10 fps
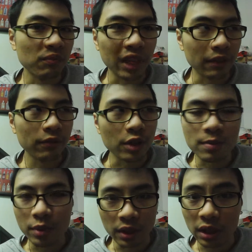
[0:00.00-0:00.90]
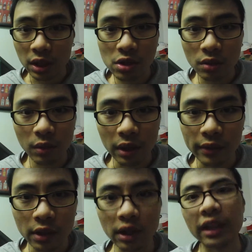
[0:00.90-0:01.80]
like first print edition or
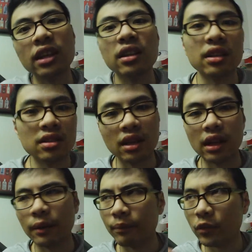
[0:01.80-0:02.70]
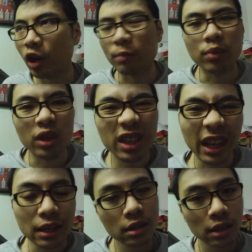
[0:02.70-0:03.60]
whatever, like in its art book
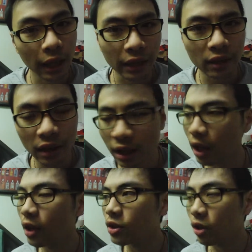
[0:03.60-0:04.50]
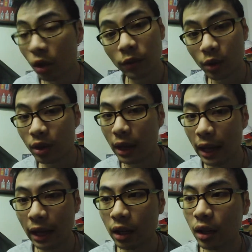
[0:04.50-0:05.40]
case kind of thing. So look forward to
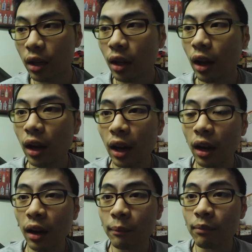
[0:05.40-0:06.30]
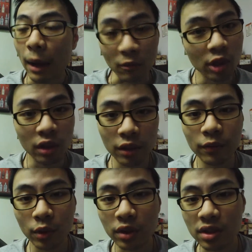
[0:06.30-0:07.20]
that. I'm really
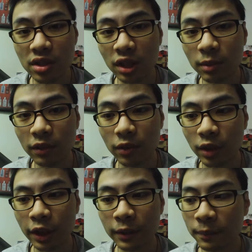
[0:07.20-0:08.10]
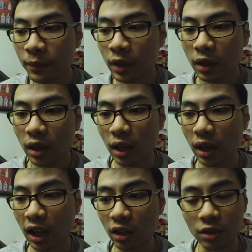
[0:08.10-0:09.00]
looking forward to the steelbook for it.
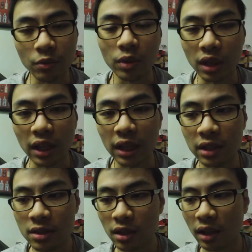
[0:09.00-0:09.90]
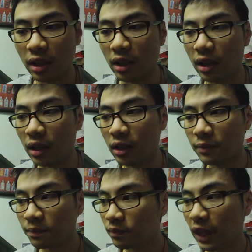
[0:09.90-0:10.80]
Looks really nice,
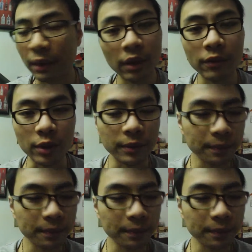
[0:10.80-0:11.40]
and can't wait for